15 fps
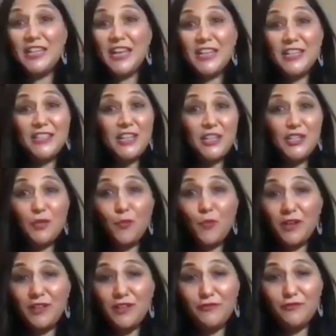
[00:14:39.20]
that's such a
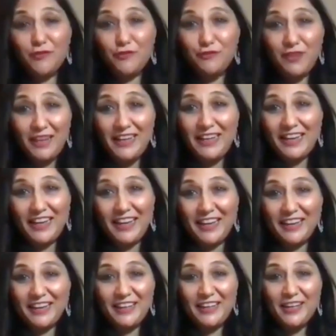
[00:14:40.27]
wonderful
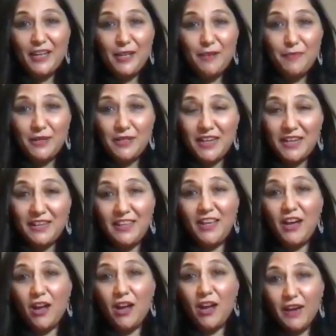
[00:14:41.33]
feeling, because I
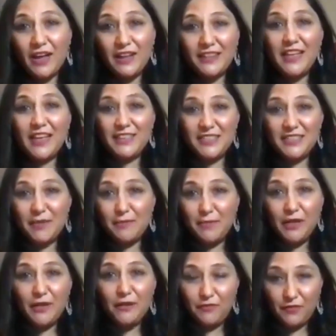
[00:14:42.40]
think I've had that
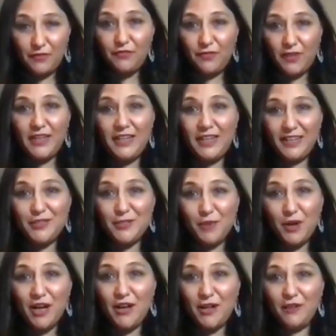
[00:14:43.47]
similar feeling as
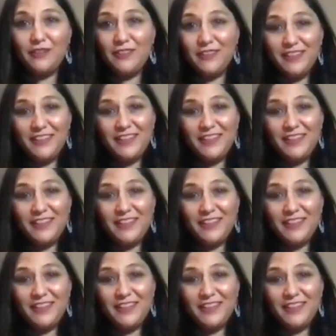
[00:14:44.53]
well.